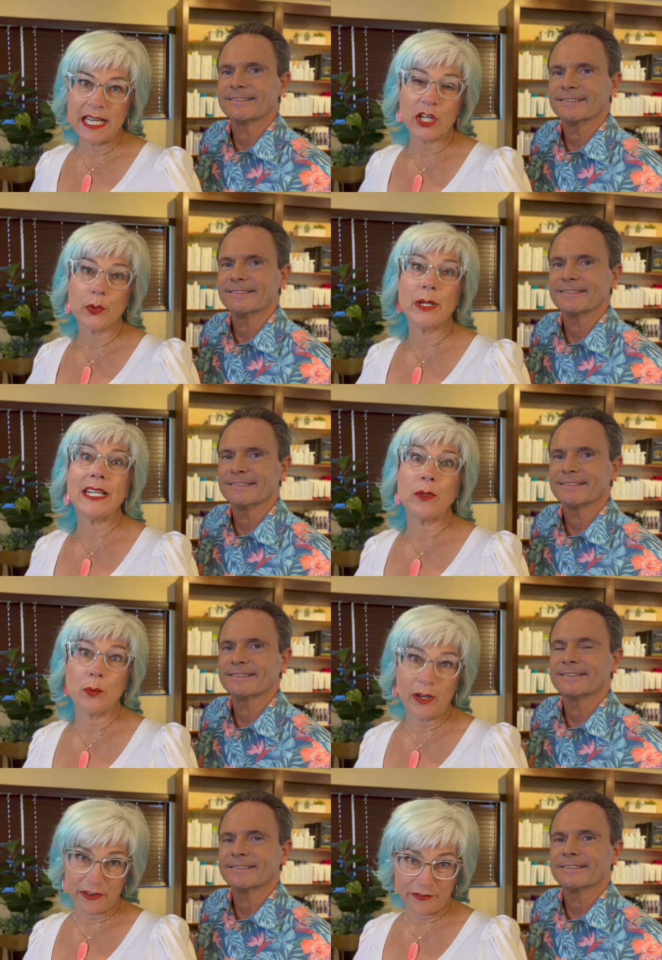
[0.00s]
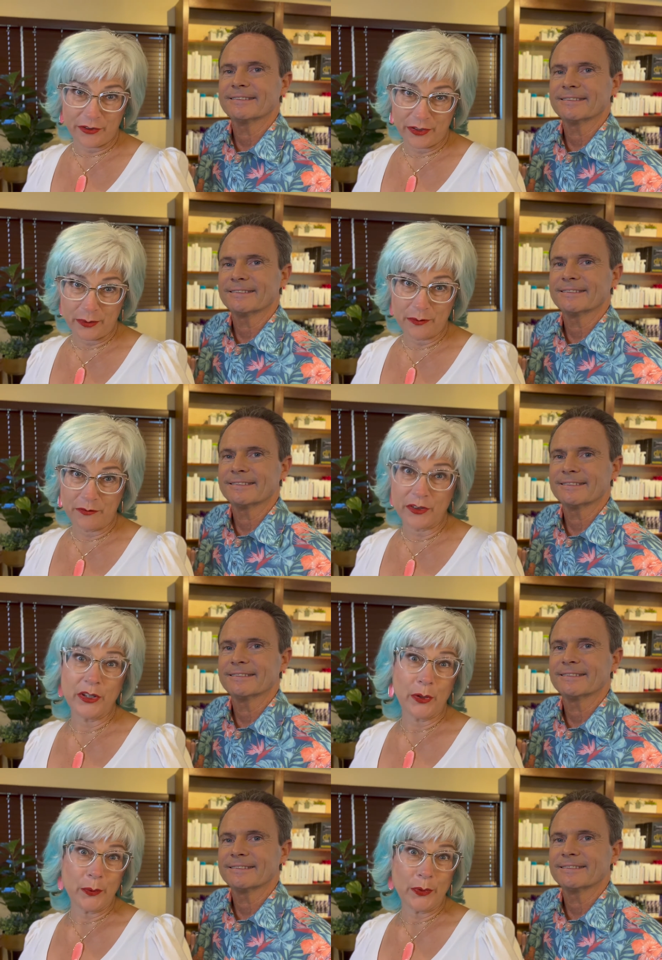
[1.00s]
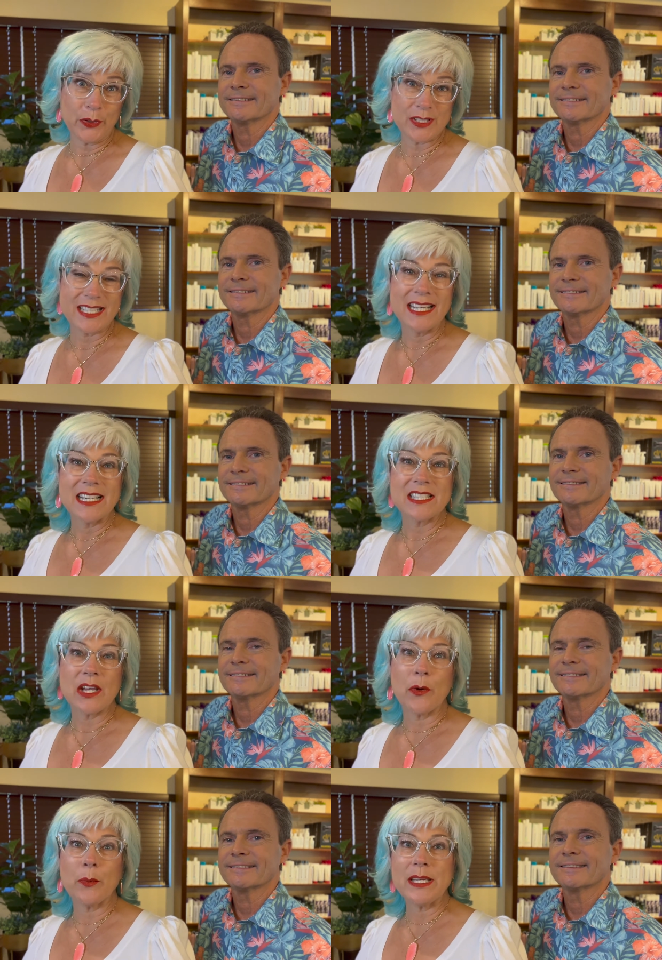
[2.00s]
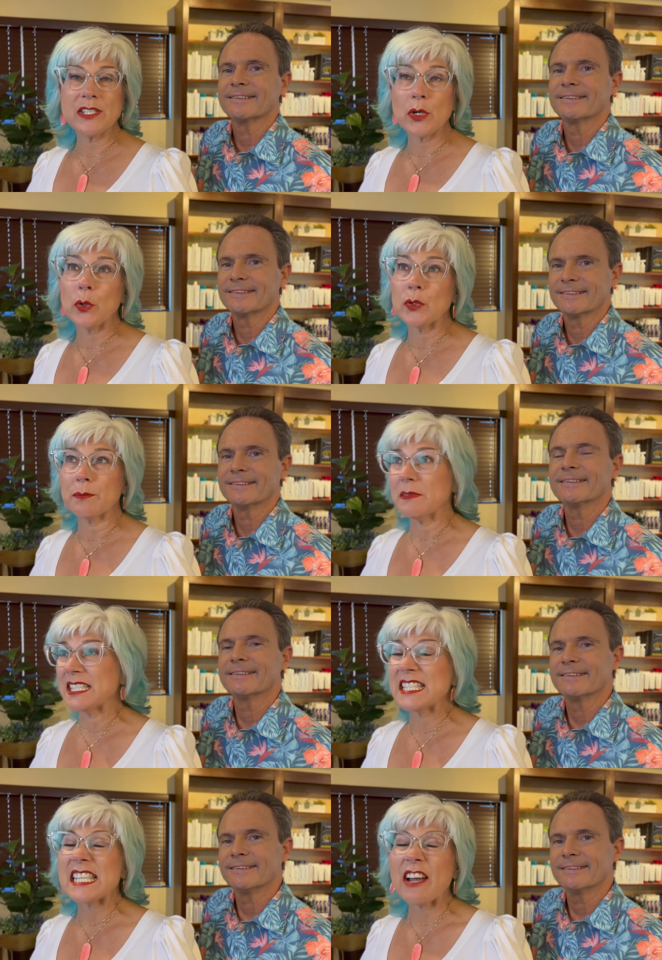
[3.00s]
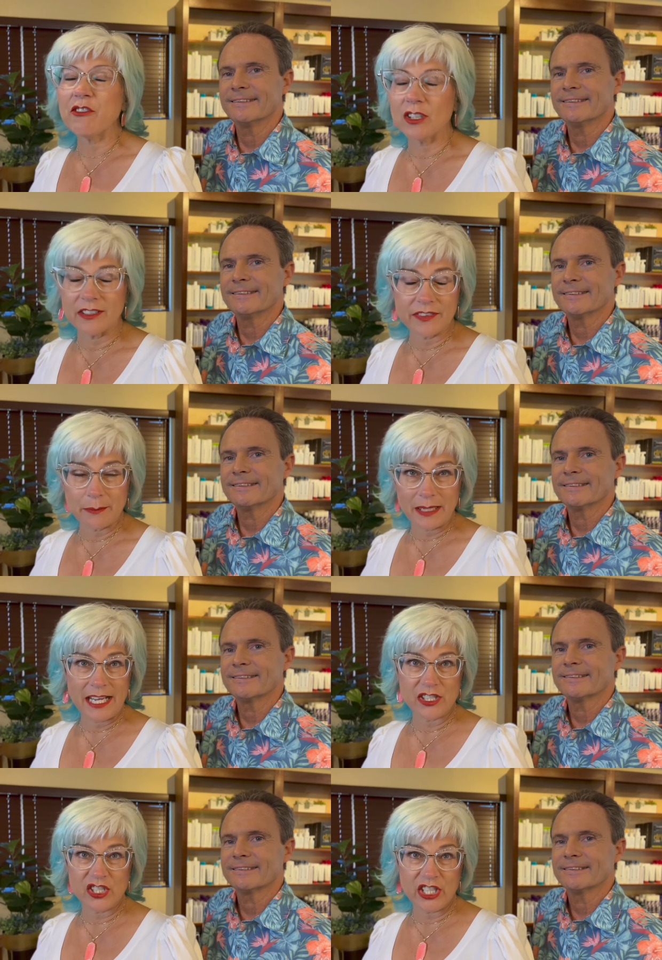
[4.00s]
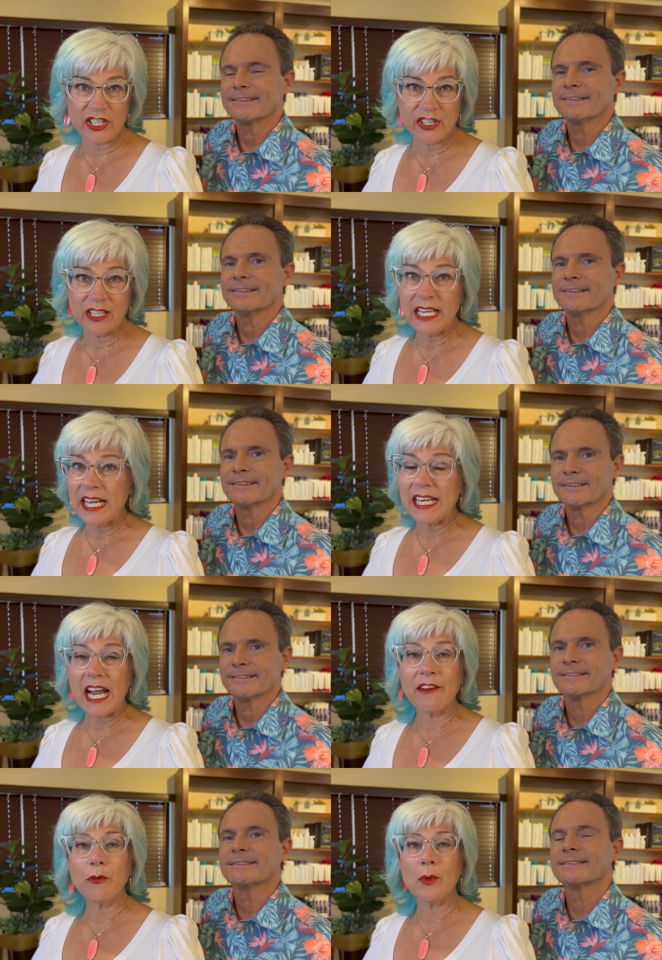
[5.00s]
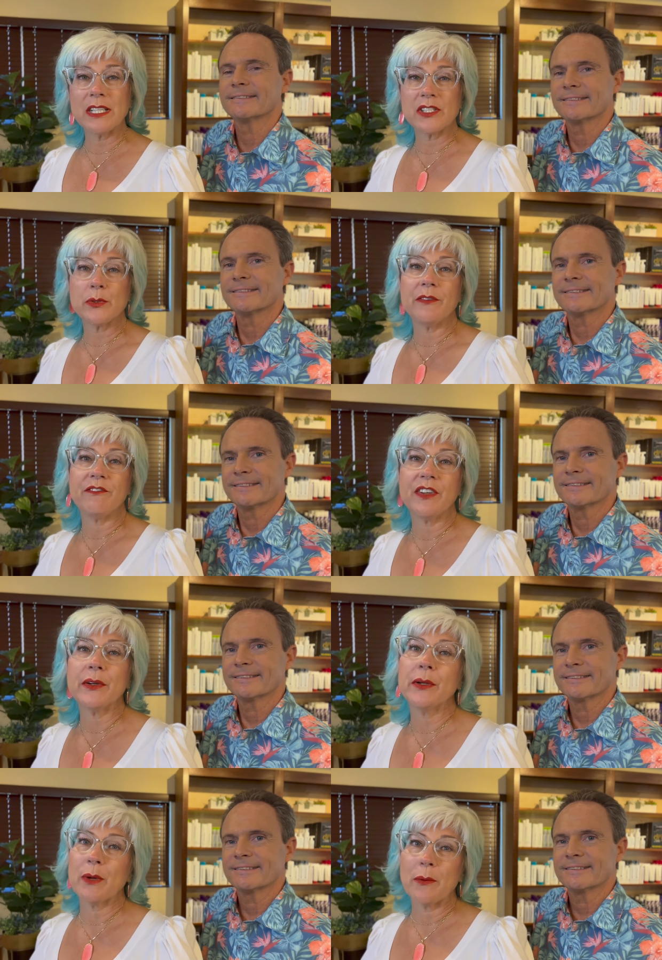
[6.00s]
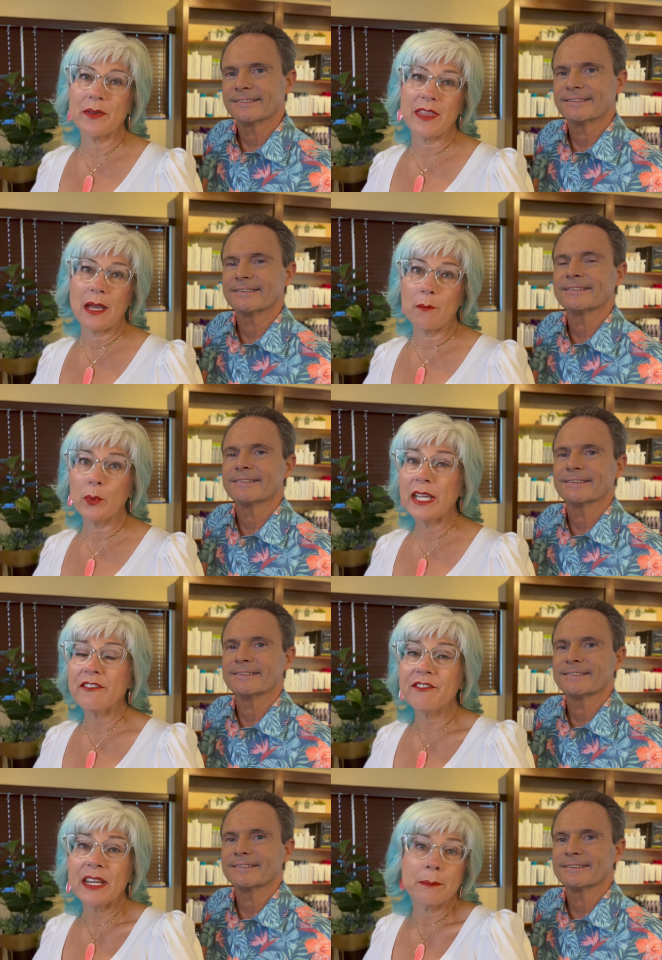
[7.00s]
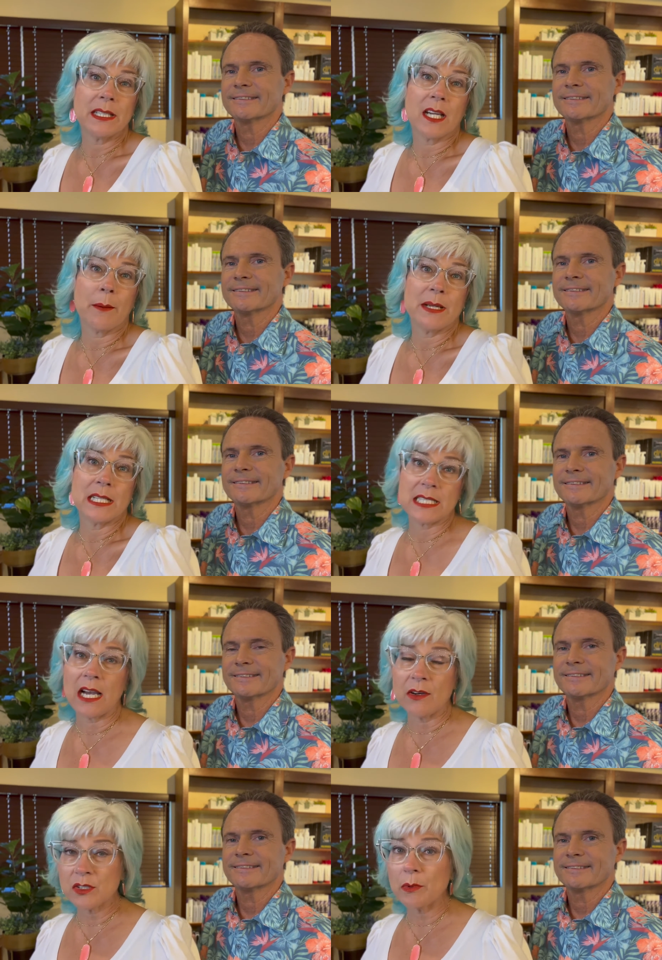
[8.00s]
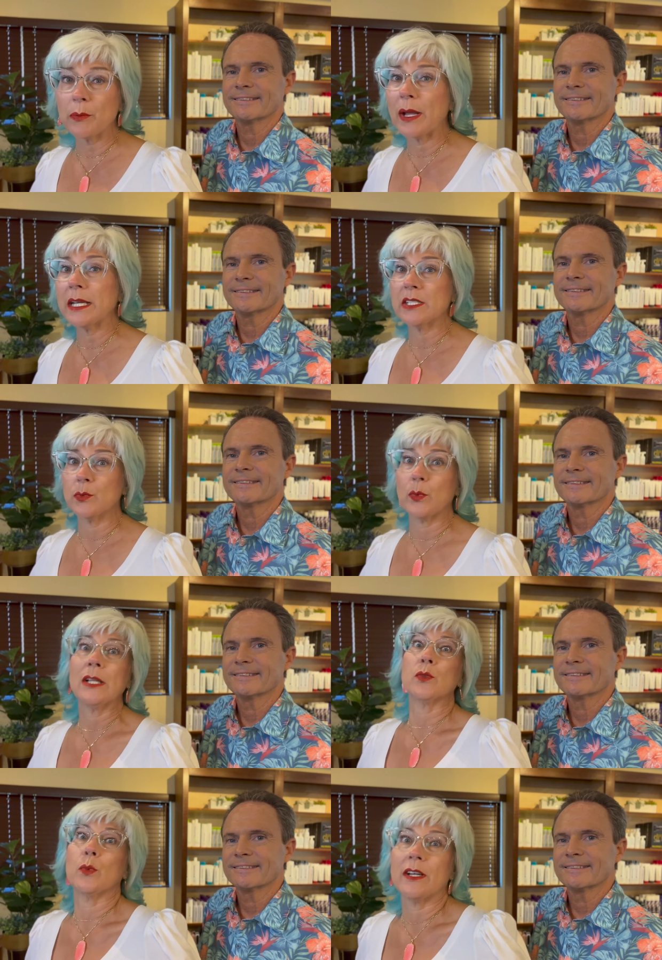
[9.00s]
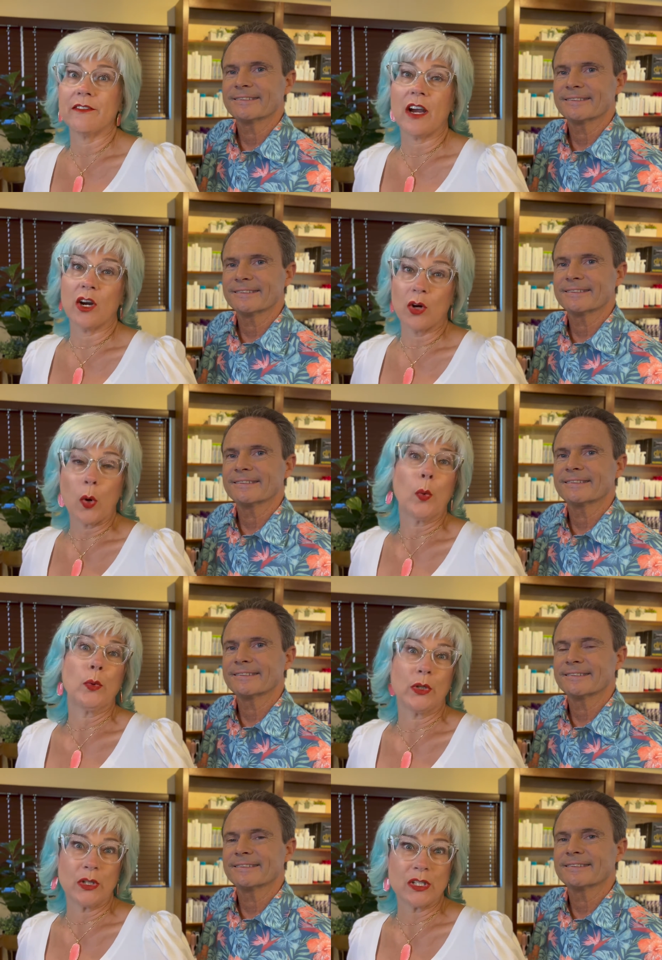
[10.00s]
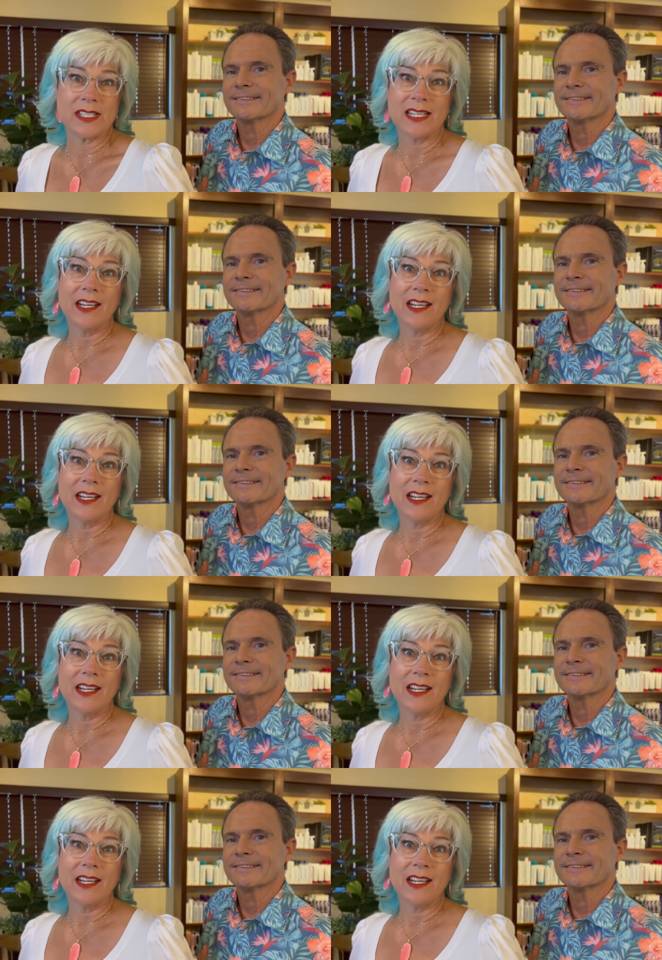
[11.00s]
Speaker 1: at creating wealth for the, for the owners. So we sold several of them last year, and everyone is doing very well with them. We have family coming in town, so we wanted to rent one of our owners'